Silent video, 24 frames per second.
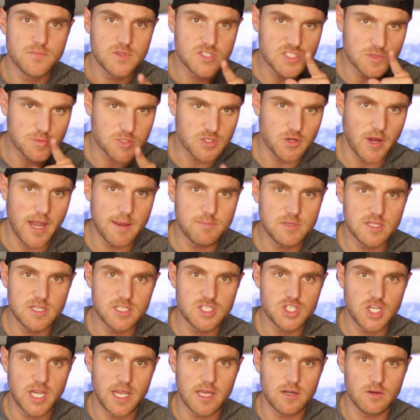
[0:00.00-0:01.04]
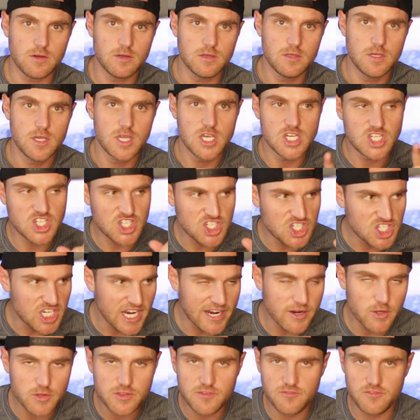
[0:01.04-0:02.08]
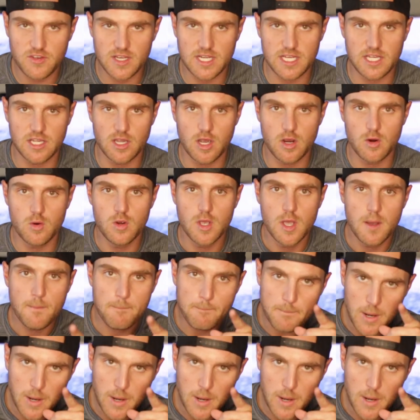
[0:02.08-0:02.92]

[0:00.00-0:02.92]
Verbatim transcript: subscribe to the channel, share the video,